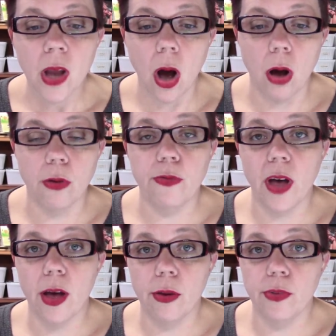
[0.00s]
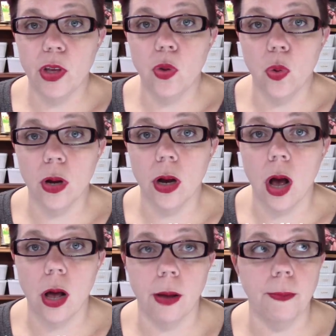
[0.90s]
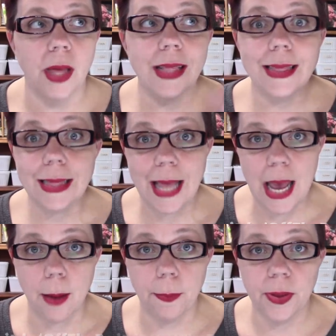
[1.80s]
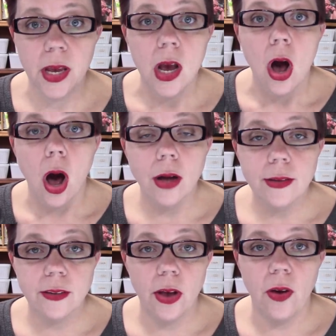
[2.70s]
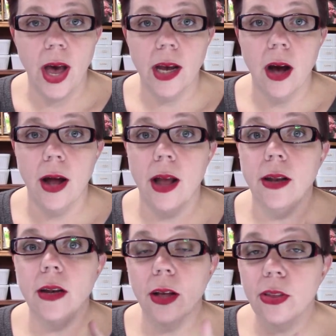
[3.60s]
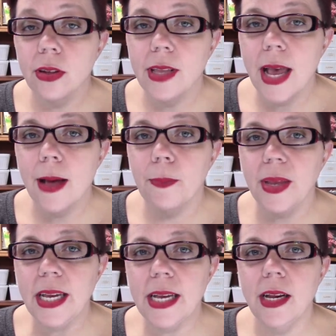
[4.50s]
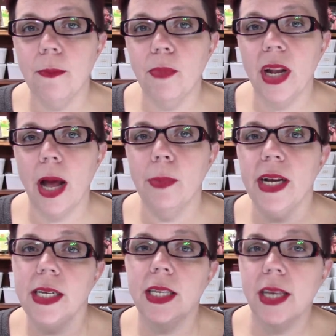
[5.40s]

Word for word: off of your um, lamp. Also, I got another lamp in, but I'm going to